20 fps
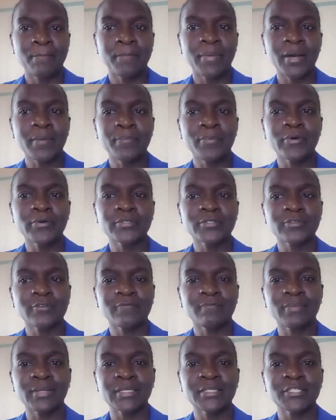Purpose
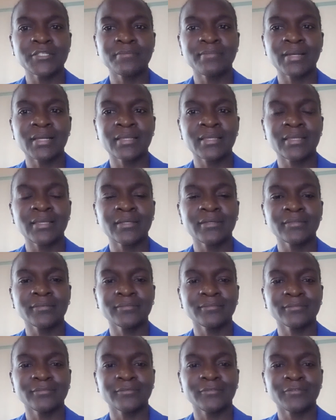of
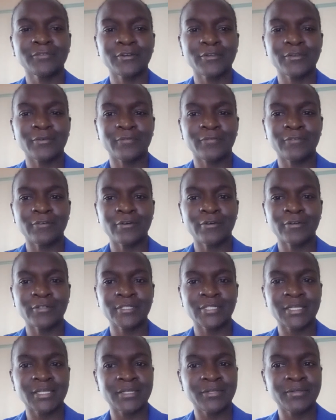benchmarking for
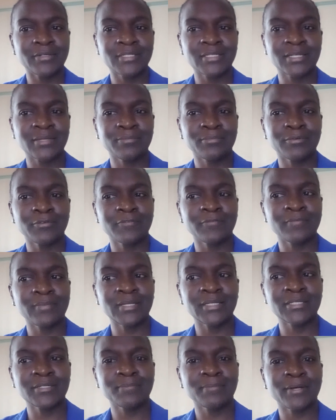continuous
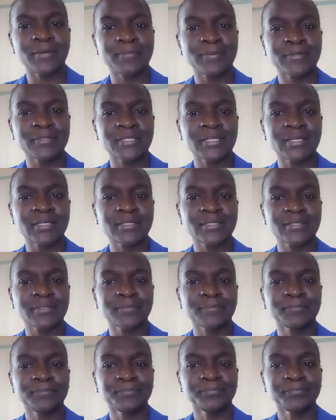improvement purposes.